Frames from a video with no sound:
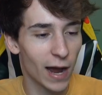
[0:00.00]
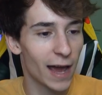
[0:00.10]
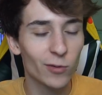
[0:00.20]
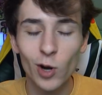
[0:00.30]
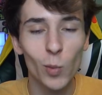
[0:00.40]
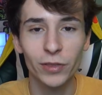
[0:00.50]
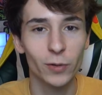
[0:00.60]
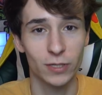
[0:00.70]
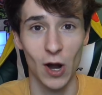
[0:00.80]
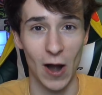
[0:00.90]
I don't know what
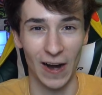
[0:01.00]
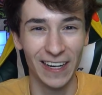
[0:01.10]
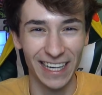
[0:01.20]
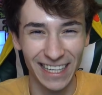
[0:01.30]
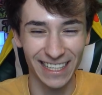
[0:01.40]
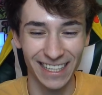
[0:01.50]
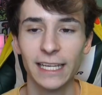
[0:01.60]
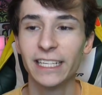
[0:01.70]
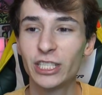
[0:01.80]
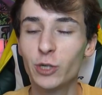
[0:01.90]
those are.
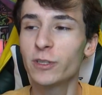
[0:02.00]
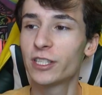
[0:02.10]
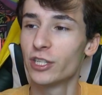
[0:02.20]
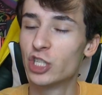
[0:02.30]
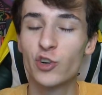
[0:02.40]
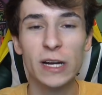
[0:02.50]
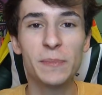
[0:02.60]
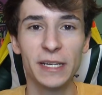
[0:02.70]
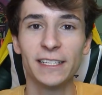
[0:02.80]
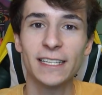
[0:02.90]
He shoots
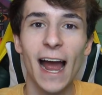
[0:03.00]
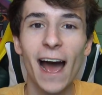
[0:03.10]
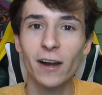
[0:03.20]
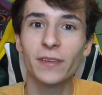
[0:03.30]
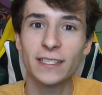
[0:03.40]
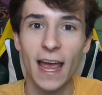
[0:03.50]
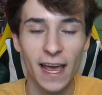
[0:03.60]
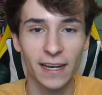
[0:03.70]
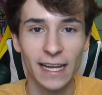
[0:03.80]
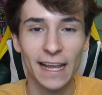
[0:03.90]
Dreepies out of his
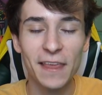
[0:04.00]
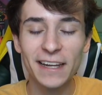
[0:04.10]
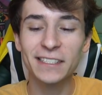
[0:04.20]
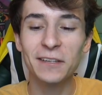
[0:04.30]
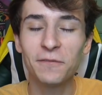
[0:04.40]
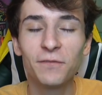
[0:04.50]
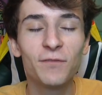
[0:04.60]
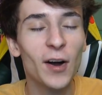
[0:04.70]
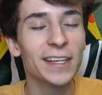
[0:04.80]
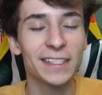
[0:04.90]
head, and that is the
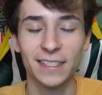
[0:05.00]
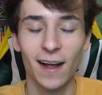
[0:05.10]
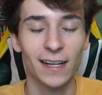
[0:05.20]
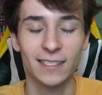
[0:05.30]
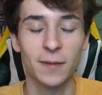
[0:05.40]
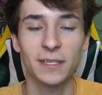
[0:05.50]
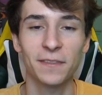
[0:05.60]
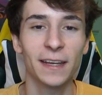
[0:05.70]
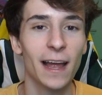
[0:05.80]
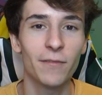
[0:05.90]
funniest concept I
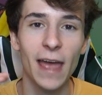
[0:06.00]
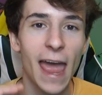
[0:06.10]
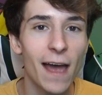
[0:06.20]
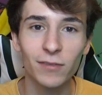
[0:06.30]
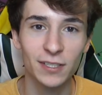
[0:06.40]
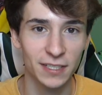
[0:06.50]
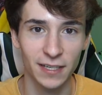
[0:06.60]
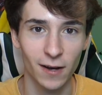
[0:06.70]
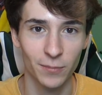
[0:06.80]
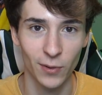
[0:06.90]
think I have ever
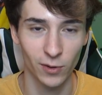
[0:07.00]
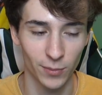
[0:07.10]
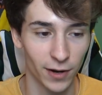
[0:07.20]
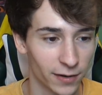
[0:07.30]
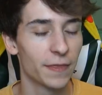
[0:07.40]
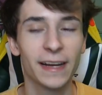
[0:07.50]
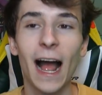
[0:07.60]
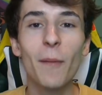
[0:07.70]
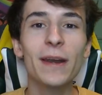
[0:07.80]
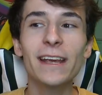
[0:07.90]
seen on a Pokemon. The
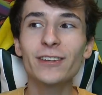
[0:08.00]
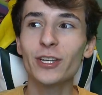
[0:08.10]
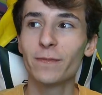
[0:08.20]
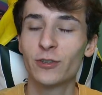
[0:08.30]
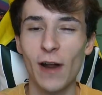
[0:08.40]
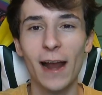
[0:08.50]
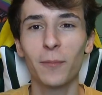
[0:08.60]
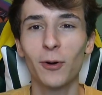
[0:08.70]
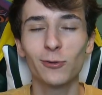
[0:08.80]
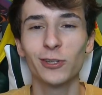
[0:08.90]
combination of
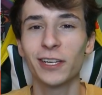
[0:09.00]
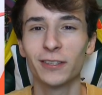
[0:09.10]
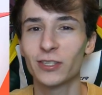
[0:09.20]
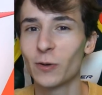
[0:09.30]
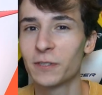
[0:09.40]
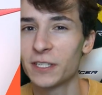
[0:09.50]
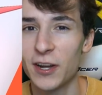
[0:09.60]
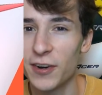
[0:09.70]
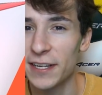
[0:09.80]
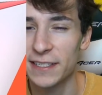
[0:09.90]
Dragapult looking so
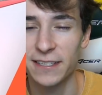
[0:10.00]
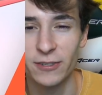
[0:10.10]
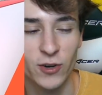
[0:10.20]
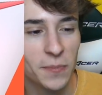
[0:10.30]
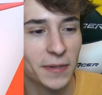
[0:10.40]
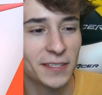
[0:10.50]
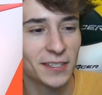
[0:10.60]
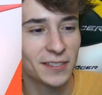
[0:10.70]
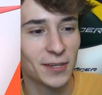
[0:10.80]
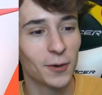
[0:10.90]
serious and Dreepy
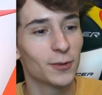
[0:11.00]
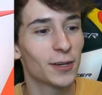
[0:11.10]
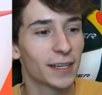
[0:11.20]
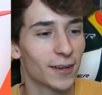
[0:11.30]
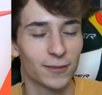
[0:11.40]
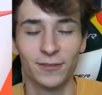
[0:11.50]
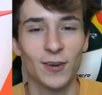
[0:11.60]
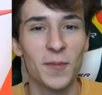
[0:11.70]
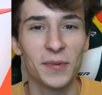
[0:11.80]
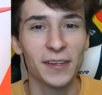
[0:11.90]
still looking all
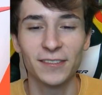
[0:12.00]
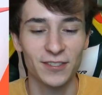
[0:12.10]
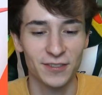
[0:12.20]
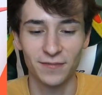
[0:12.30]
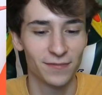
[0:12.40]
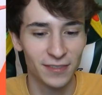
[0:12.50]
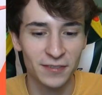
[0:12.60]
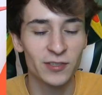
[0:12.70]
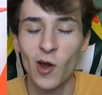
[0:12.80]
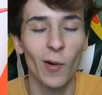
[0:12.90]
derpy and just he
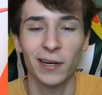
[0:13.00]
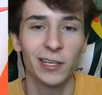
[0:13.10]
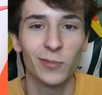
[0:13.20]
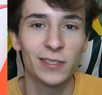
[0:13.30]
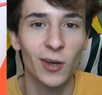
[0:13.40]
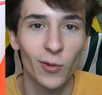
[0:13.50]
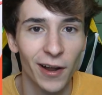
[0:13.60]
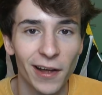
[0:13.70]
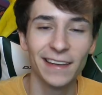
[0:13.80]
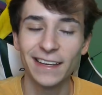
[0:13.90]
has no idea what's going
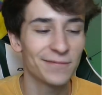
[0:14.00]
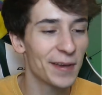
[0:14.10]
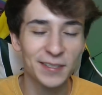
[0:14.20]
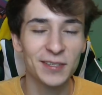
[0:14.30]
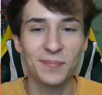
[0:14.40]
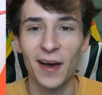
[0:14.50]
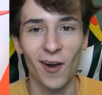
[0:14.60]
on, it makes this mon